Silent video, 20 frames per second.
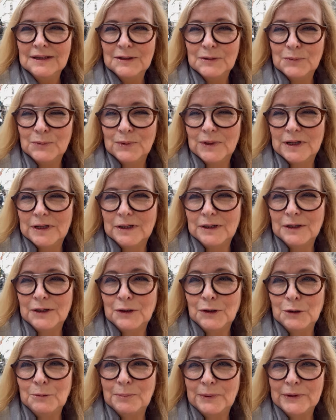We're
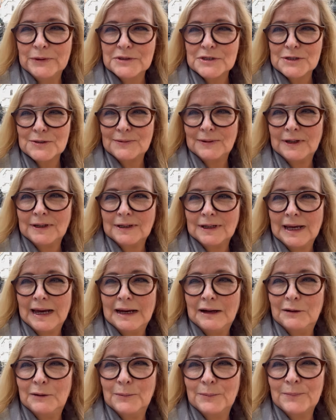in New Bond Street
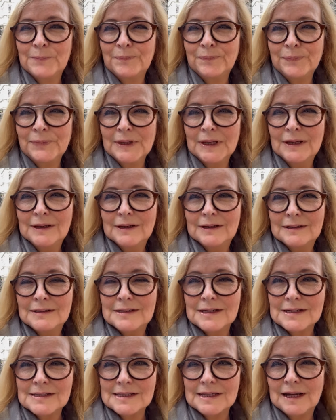now,
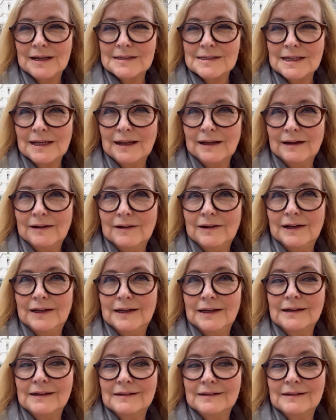just Lesley and I.